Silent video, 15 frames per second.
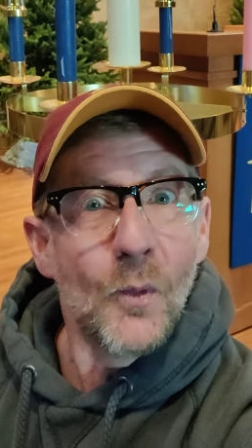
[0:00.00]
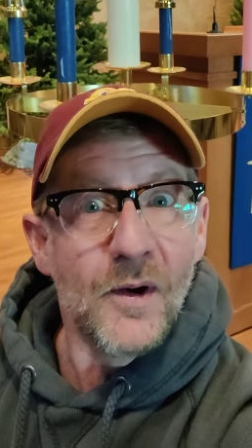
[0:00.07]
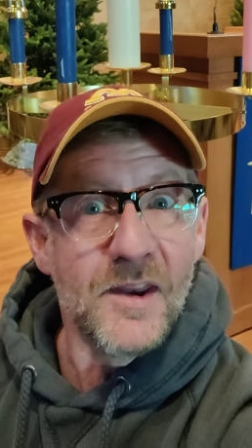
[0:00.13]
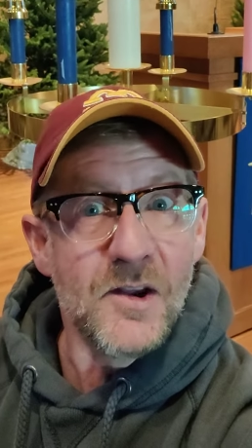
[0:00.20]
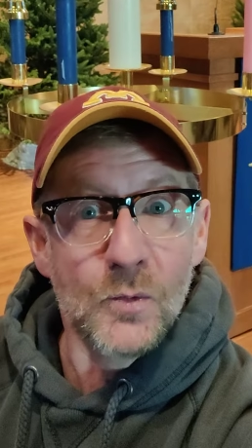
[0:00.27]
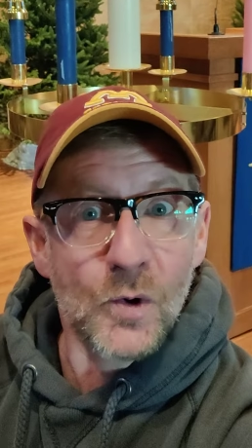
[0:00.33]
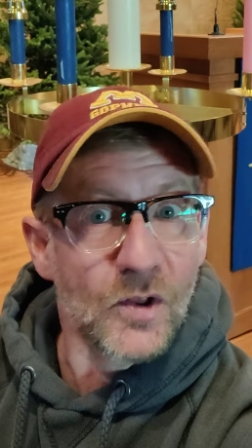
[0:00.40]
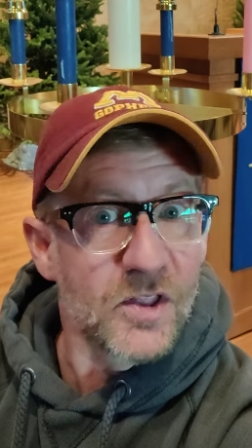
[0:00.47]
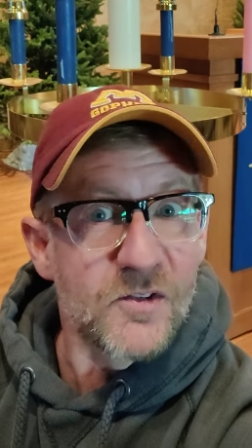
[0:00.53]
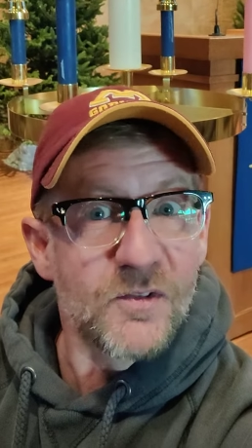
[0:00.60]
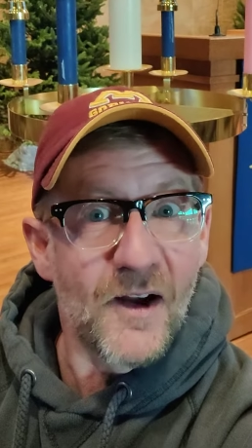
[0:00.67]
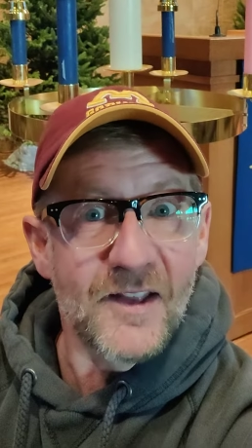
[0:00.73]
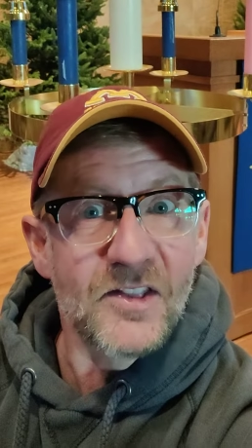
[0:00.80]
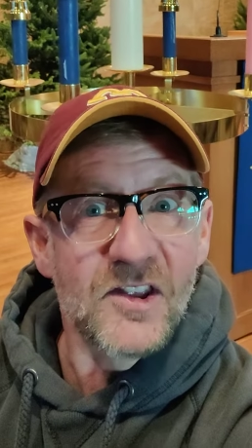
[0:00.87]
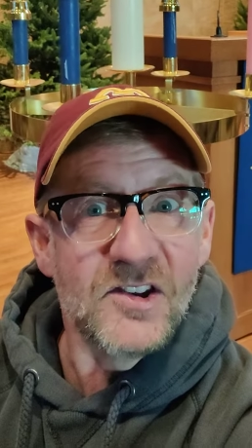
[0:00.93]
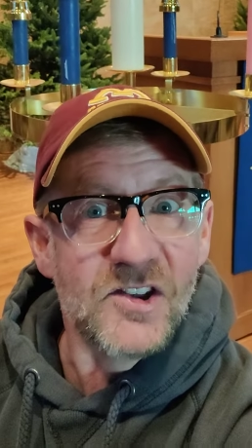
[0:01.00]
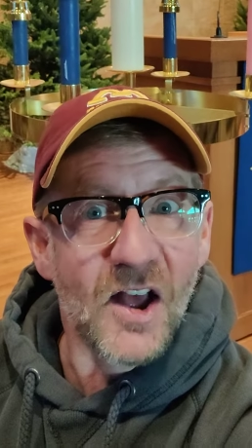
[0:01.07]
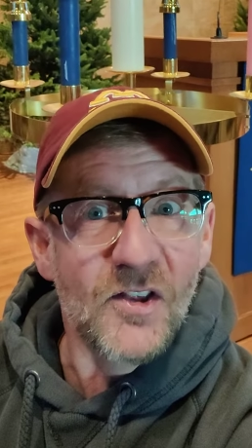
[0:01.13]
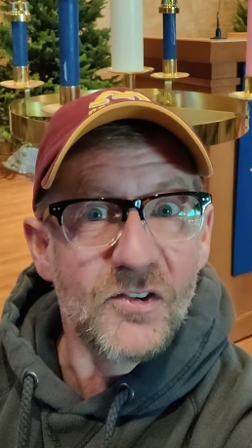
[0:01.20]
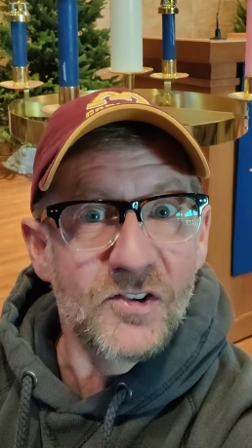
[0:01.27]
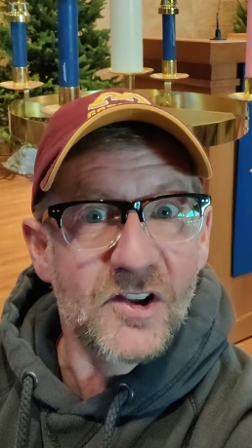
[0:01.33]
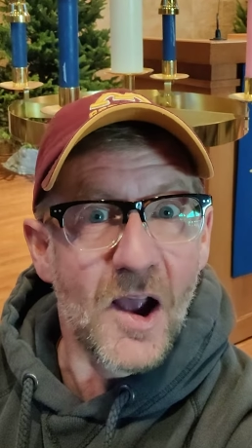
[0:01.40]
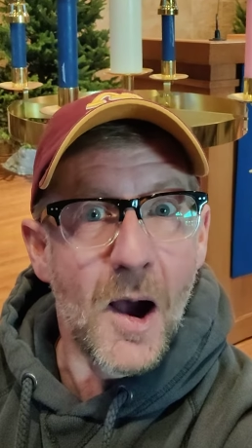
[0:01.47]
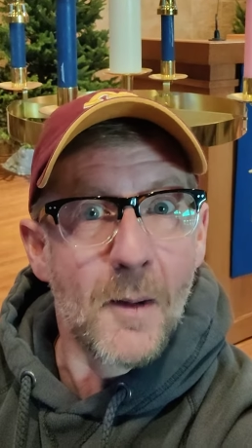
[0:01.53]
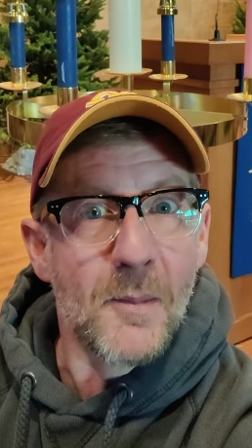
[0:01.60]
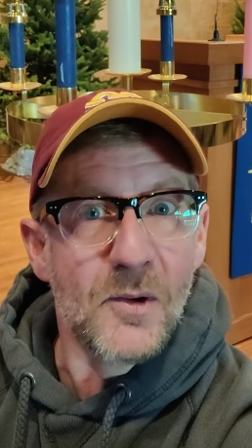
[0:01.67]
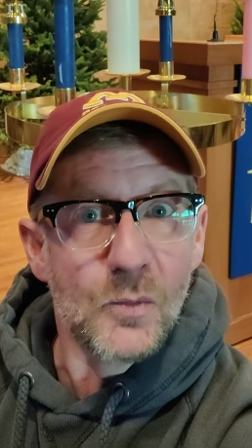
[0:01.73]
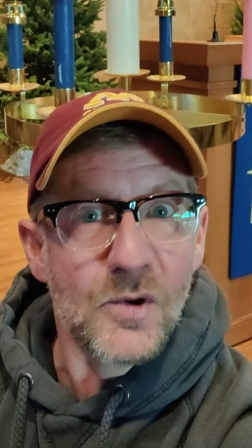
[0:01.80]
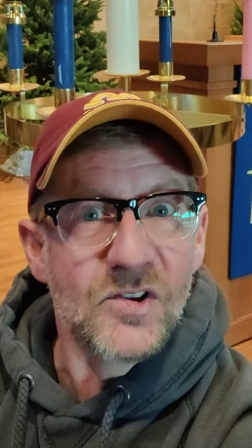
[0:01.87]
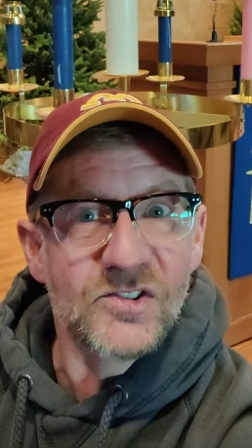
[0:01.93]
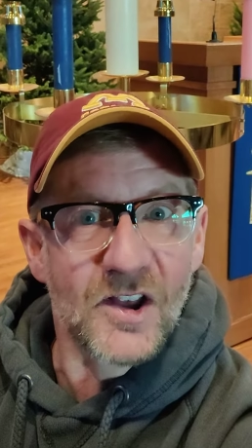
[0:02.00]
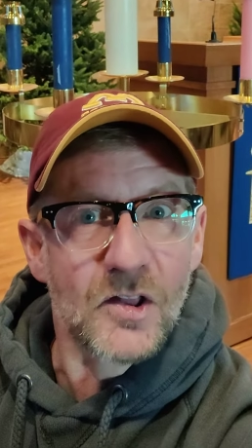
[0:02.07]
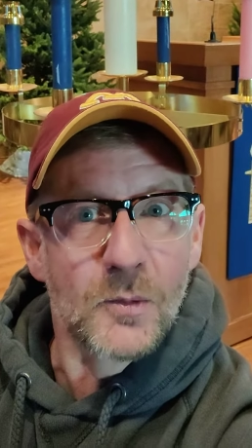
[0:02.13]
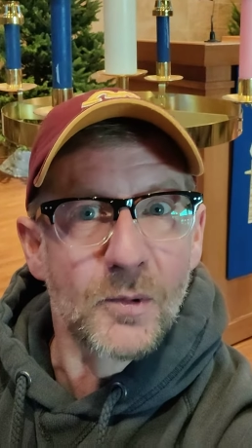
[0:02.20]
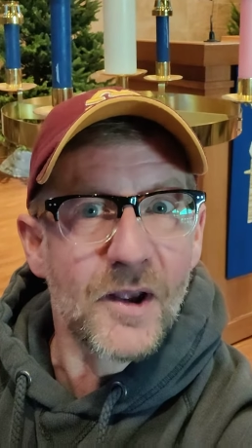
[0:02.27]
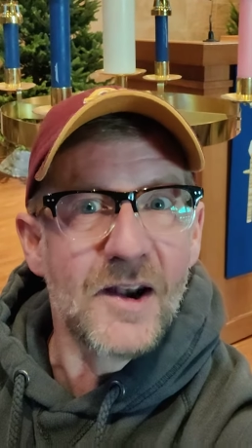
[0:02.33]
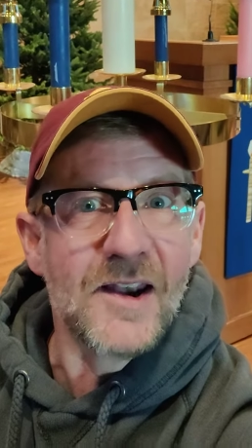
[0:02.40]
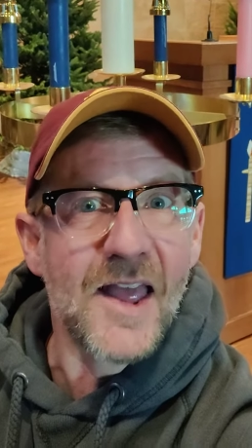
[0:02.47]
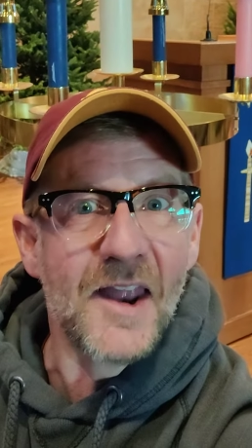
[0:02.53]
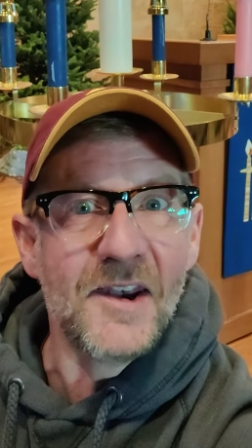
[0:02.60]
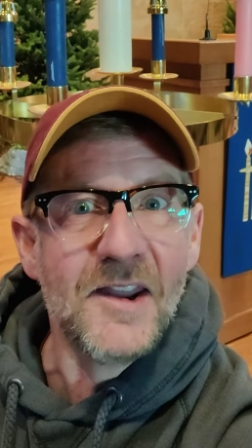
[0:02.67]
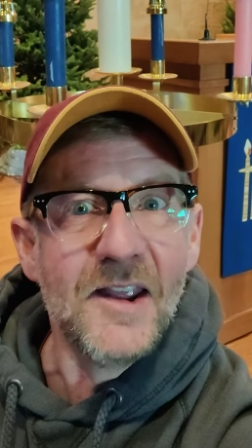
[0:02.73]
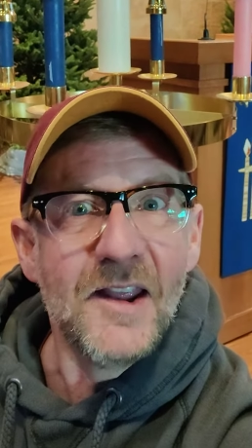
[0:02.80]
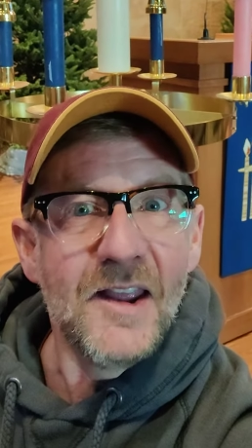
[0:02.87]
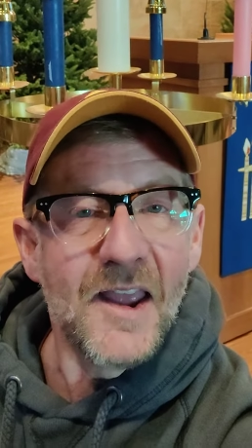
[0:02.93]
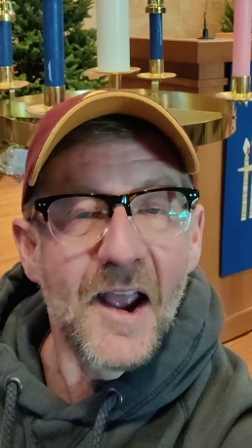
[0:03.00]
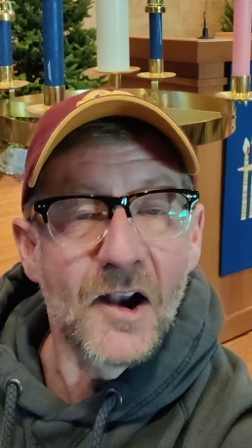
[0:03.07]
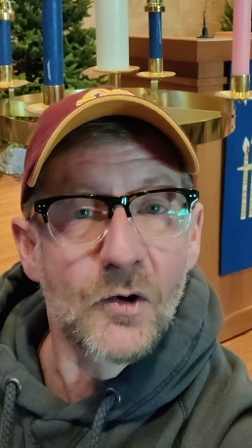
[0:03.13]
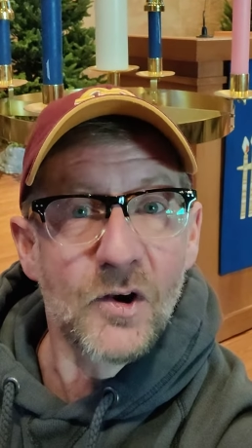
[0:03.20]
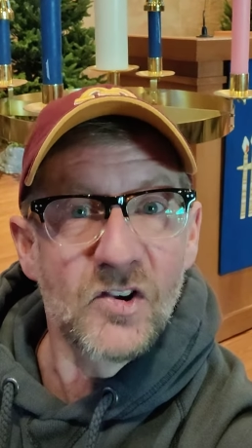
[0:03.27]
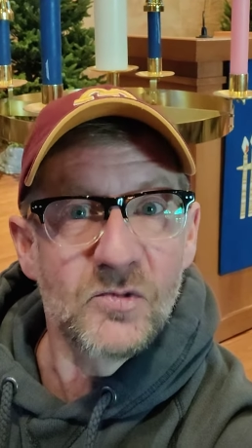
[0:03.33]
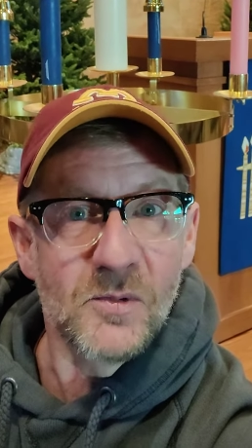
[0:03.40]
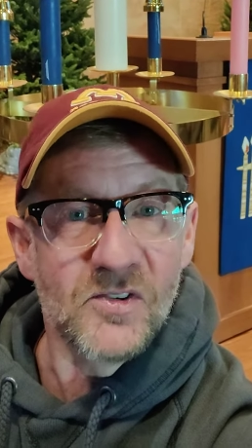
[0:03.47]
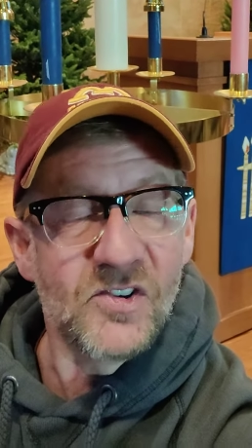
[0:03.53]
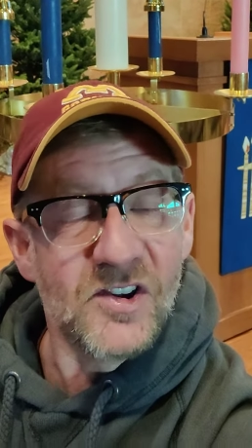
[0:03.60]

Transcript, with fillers: when he really finally does come and we celebrate it at, at Christmas.